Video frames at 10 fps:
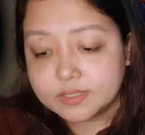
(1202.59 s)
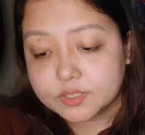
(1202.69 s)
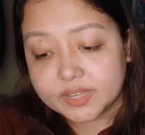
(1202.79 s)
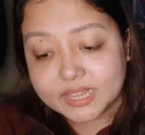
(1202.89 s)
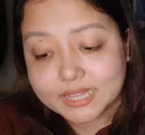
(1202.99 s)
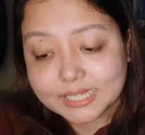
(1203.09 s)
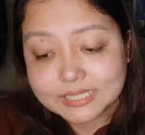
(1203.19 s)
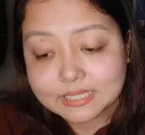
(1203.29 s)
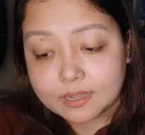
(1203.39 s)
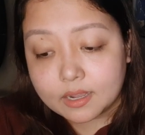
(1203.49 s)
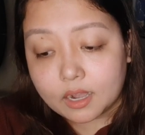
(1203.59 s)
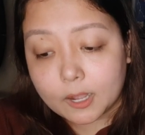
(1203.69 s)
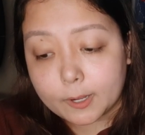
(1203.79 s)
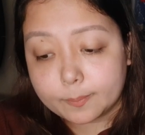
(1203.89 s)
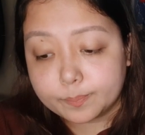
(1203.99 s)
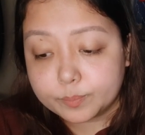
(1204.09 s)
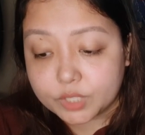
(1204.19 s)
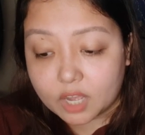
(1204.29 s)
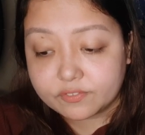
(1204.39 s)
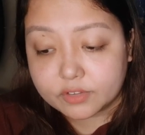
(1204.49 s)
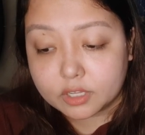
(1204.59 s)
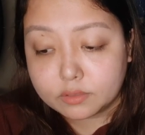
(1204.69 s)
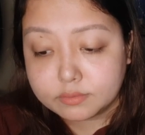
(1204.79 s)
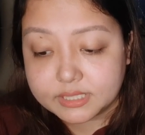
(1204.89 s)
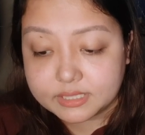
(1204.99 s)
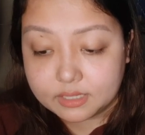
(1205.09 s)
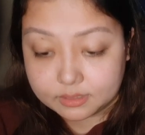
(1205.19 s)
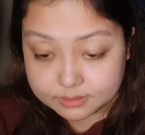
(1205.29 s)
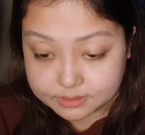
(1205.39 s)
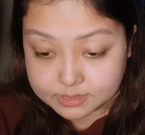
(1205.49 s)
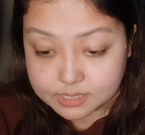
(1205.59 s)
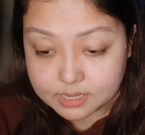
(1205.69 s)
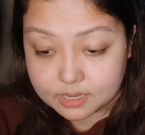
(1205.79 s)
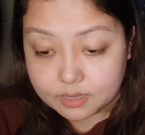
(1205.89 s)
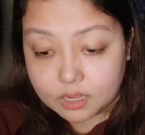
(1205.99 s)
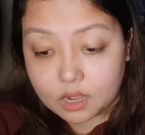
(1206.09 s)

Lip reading: So in this novel, we see